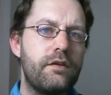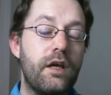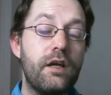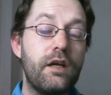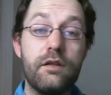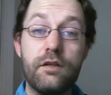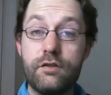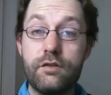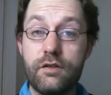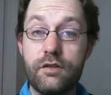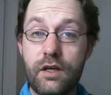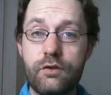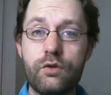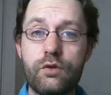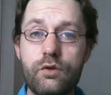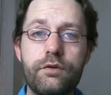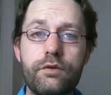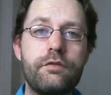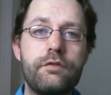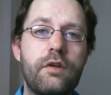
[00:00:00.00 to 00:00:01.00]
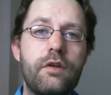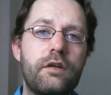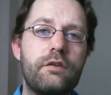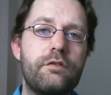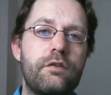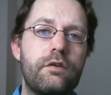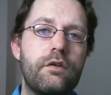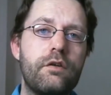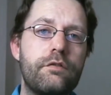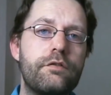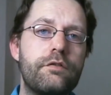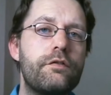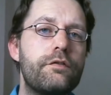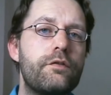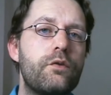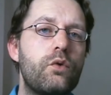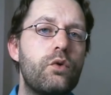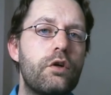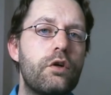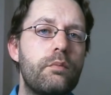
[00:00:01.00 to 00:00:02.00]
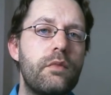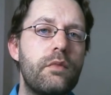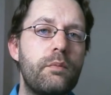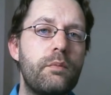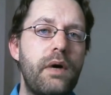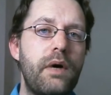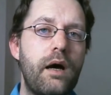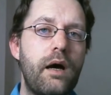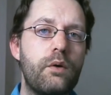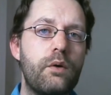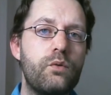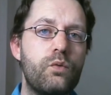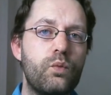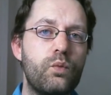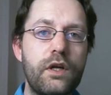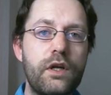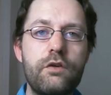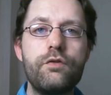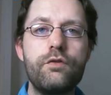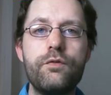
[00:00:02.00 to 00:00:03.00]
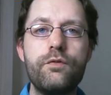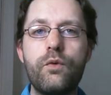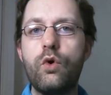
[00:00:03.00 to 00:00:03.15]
in the general section of the forum about which